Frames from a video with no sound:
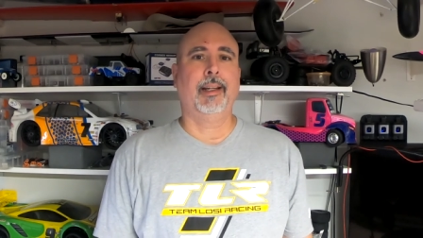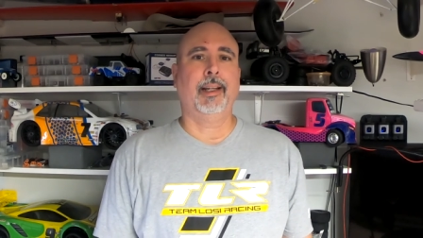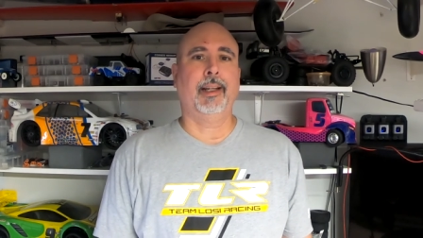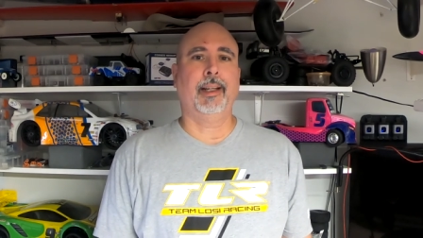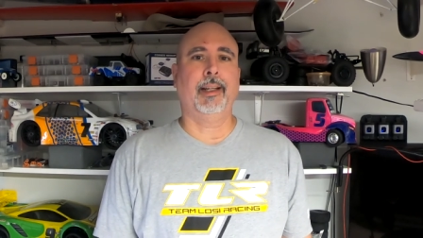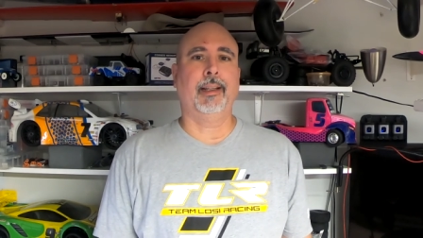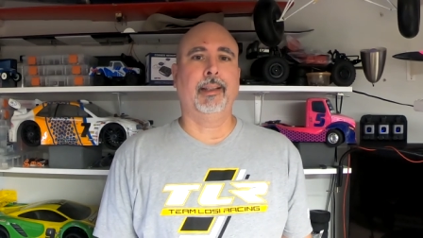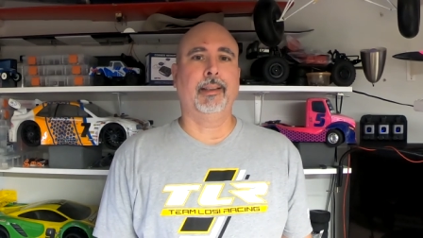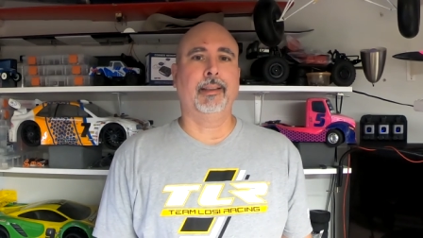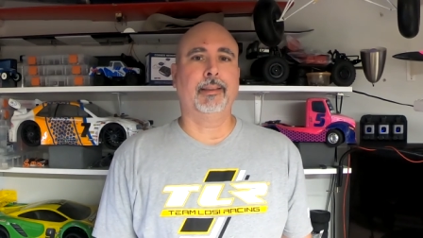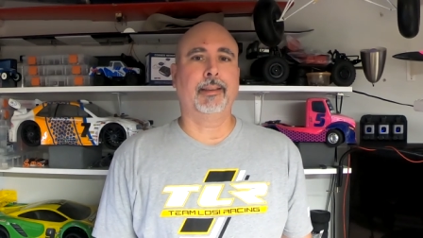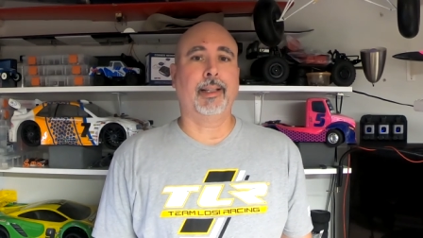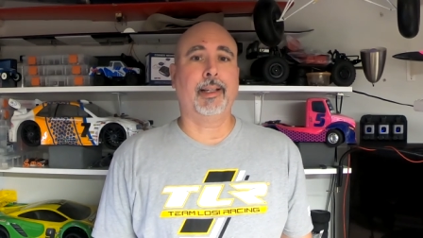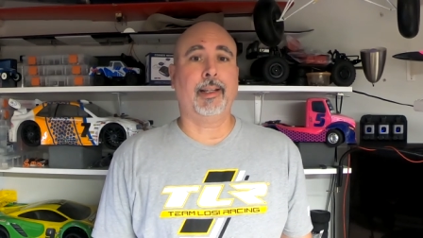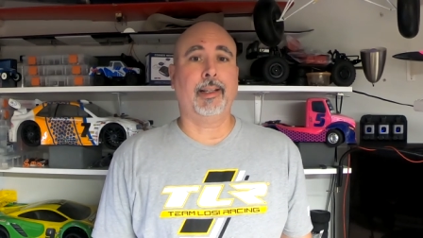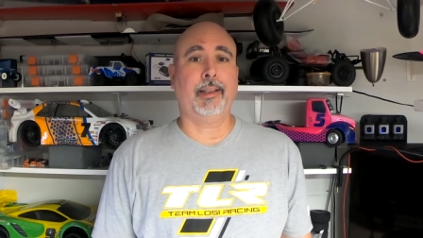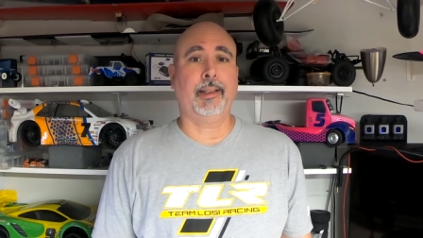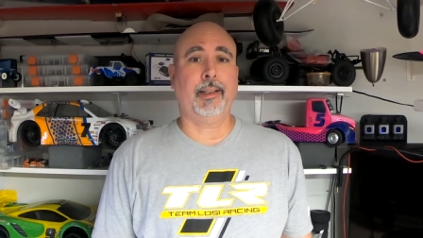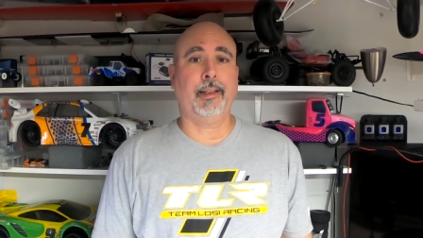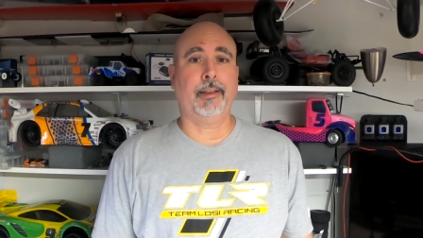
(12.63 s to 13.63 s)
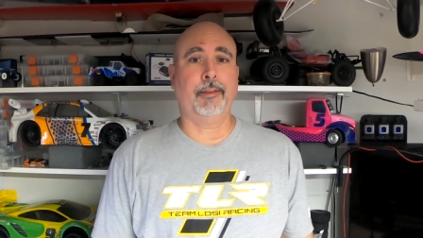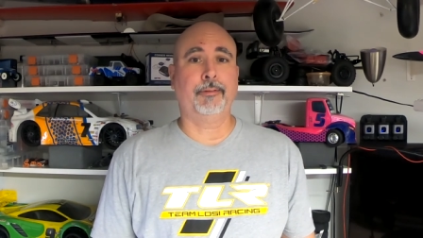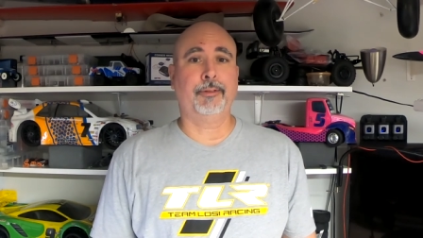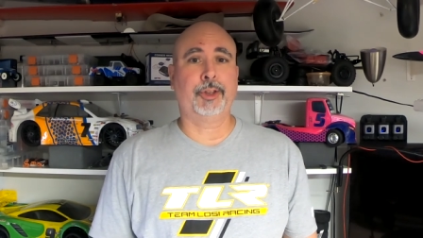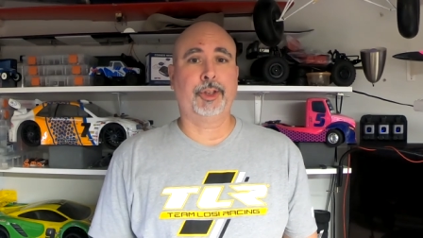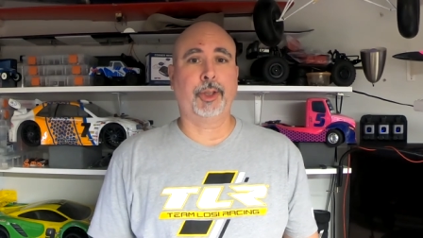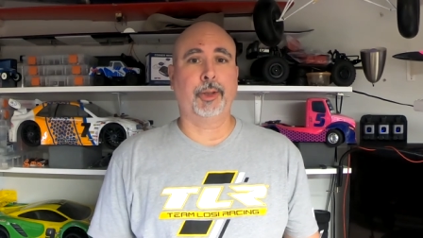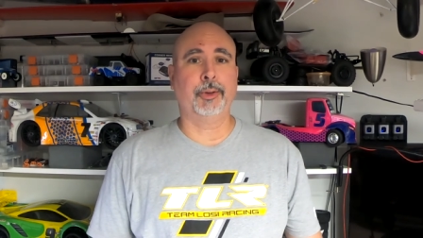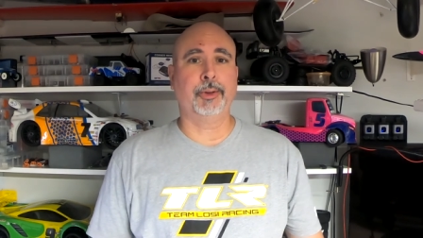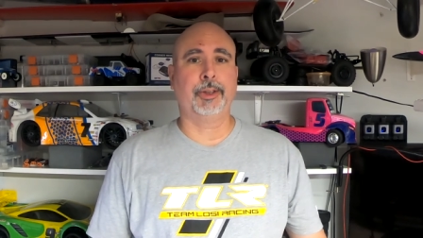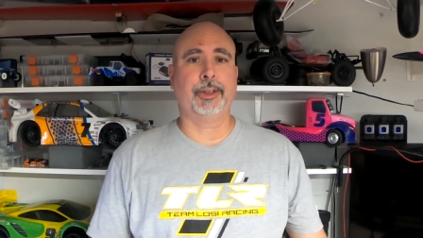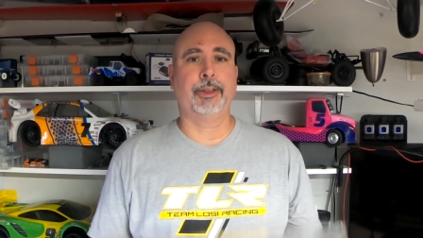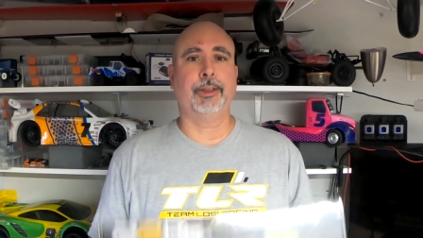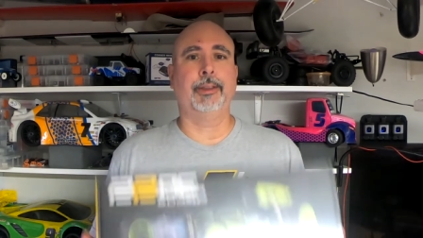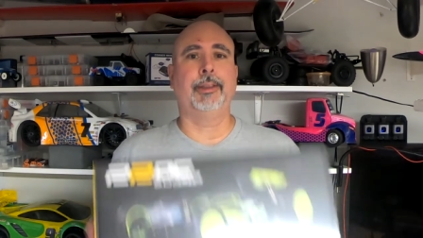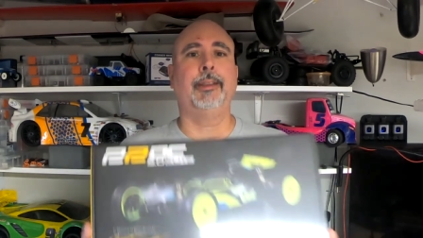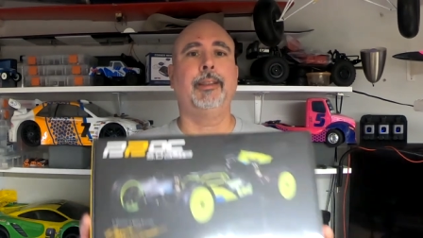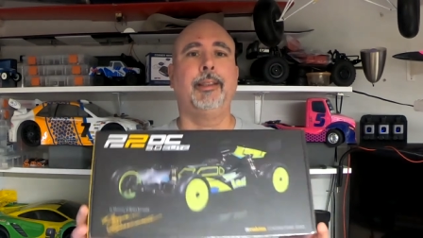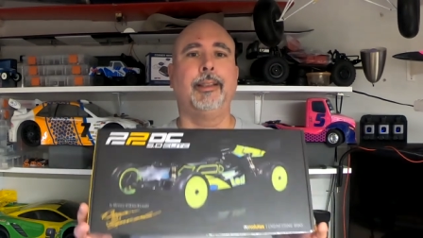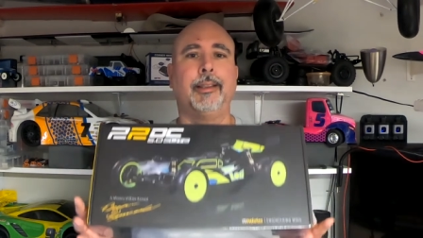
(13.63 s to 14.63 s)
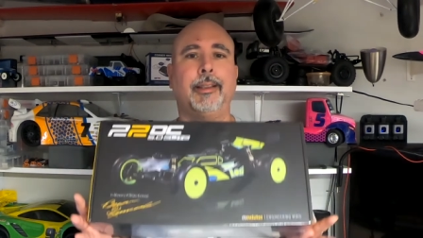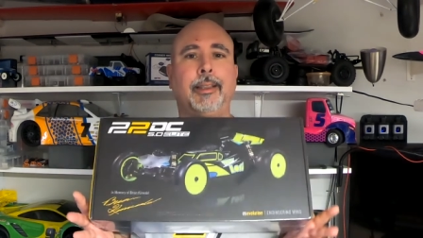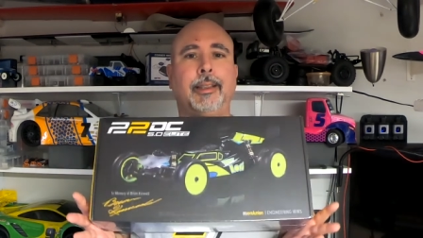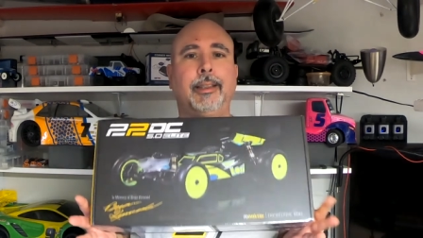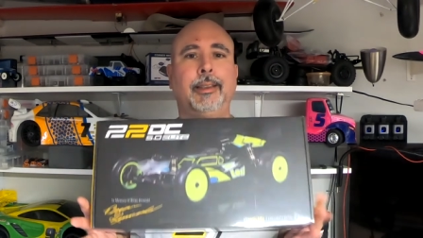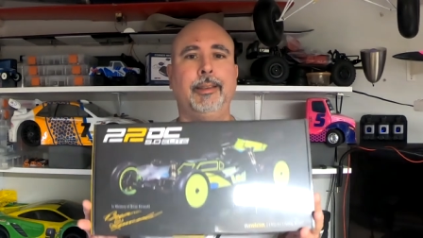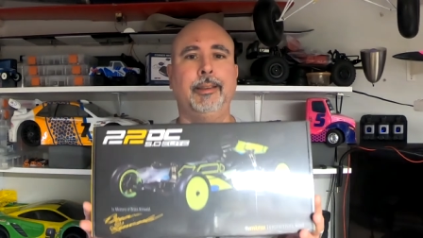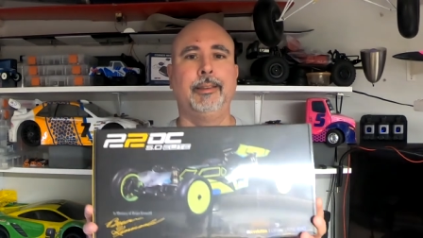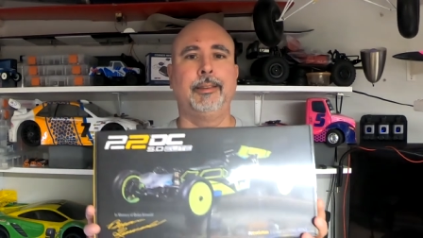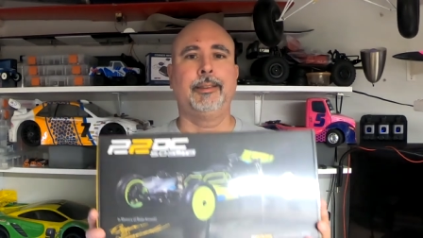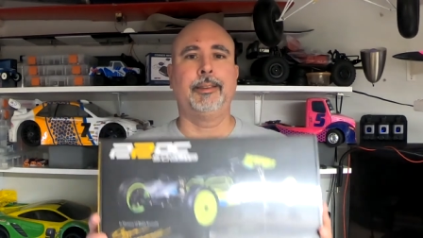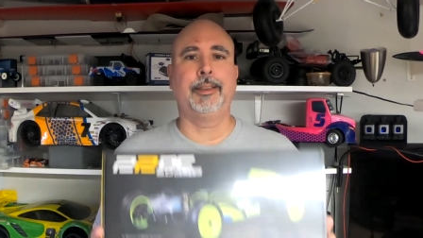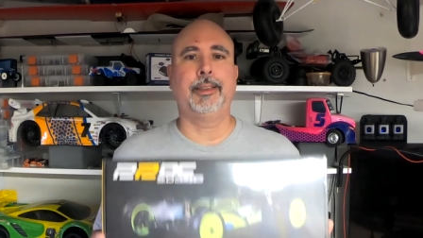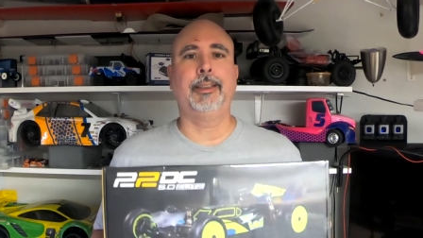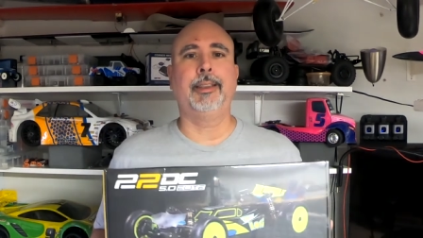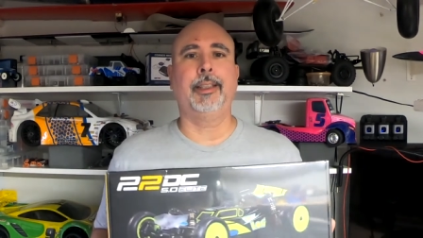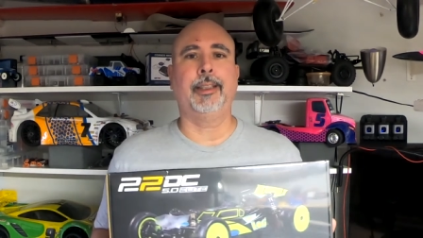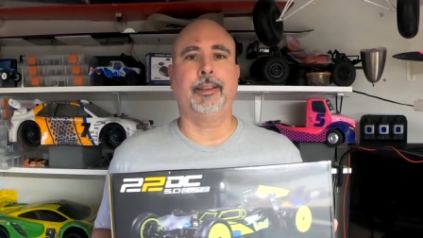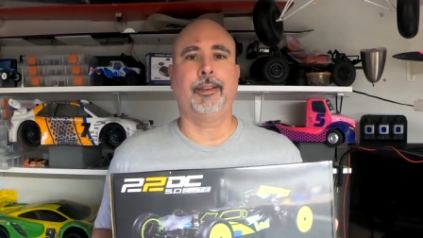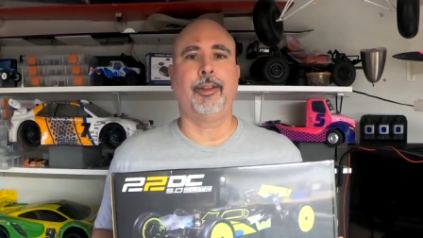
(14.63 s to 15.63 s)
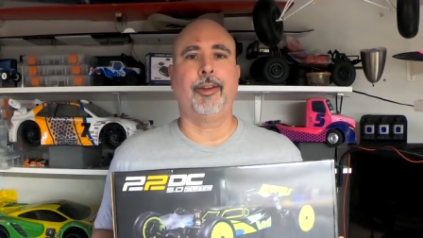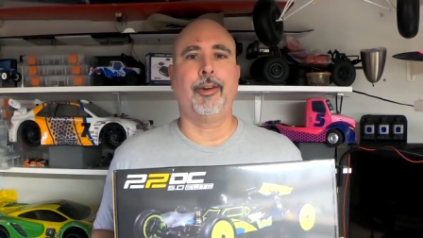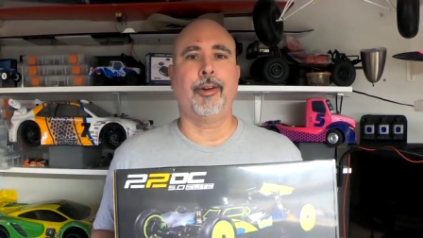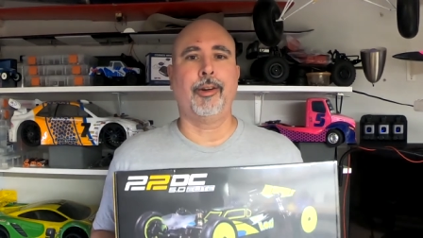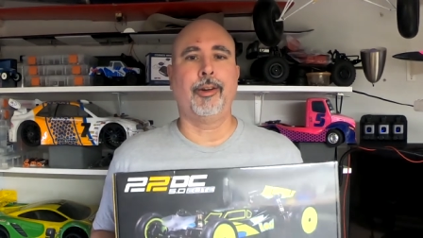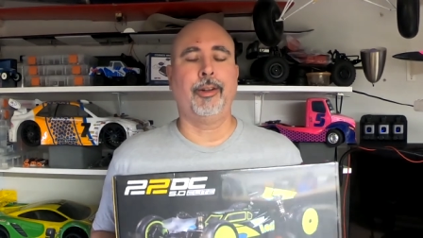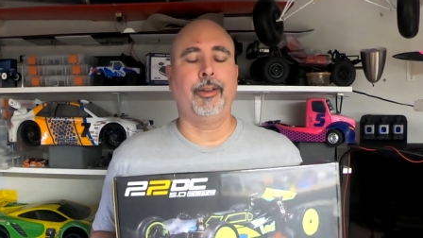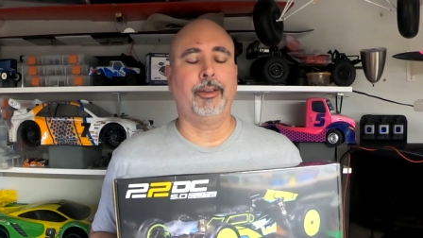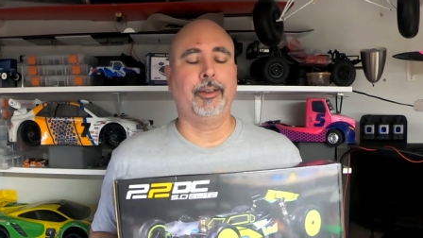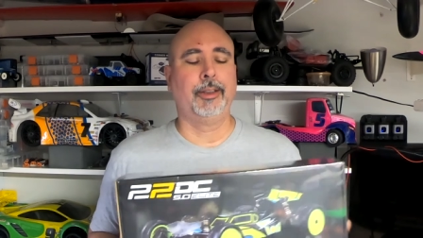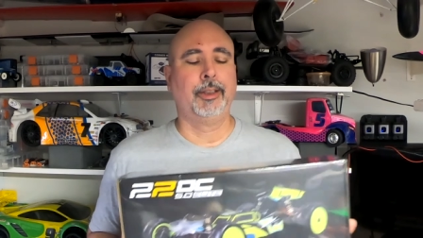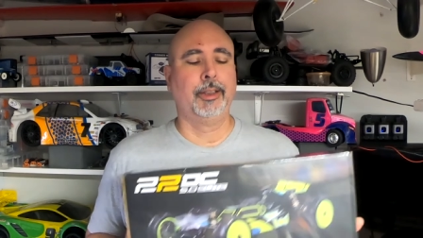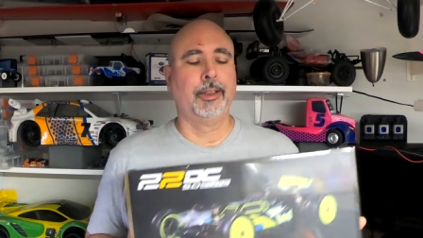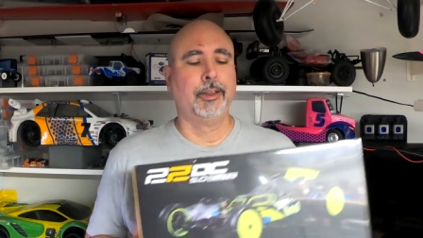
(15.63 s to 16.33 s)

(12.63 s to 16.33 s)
and I have chosen the TLR